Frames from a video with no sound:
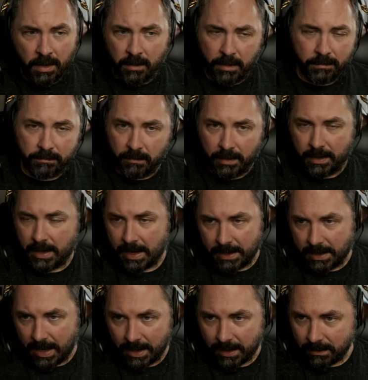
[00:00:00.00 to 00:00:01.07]

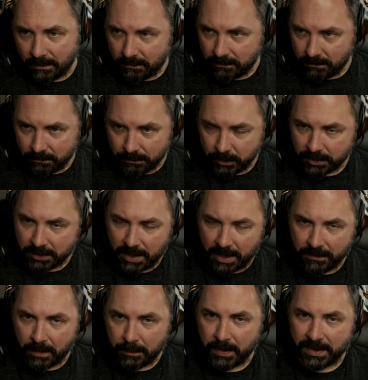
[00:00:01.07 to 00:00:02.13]
99%
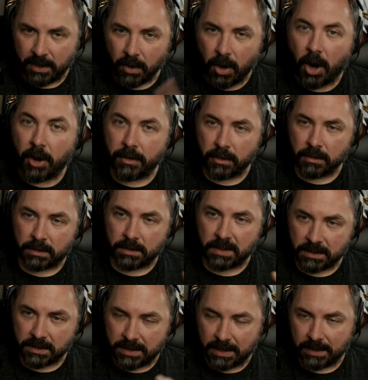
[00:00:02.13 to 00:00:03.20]
of it, but there are those
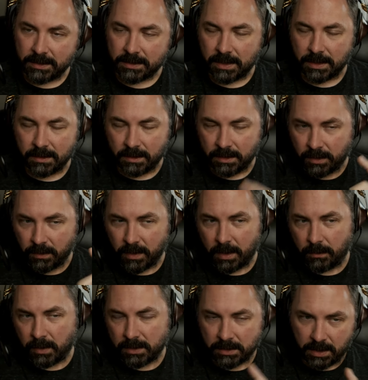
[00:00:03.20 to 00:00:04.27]
little things that, you know, I
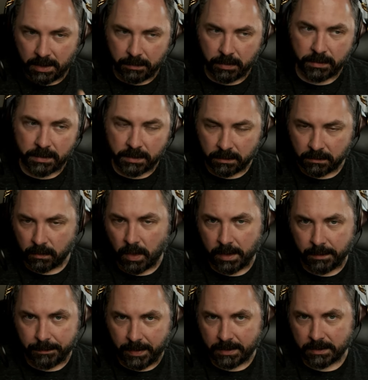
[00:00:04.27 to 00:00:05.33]
wasn't able to
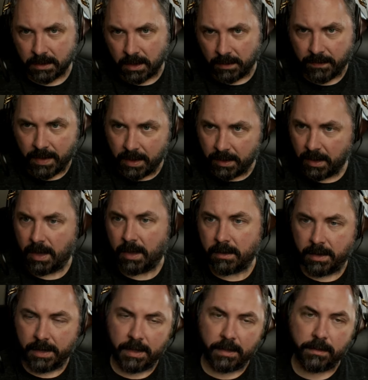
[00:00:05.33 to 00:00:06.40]
quite pass off. I had
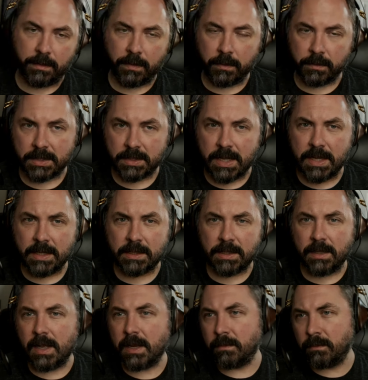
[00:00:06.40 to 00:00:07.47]
handled those things.
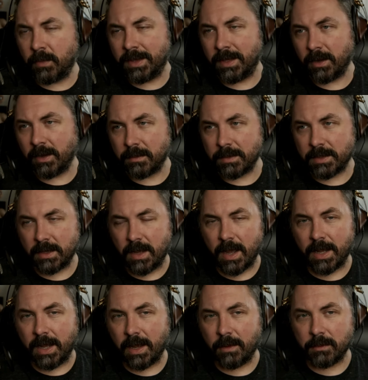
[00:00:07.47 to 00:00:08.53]
And then when there comes a
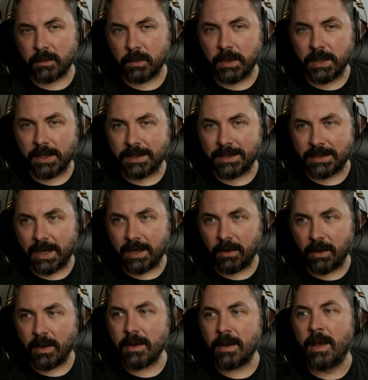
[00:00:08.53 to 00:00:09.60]
knocking, I was really set
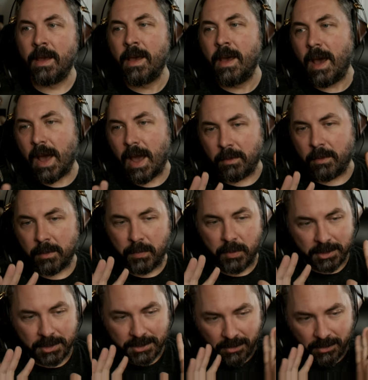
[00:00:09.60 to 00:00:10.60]
on, I want to push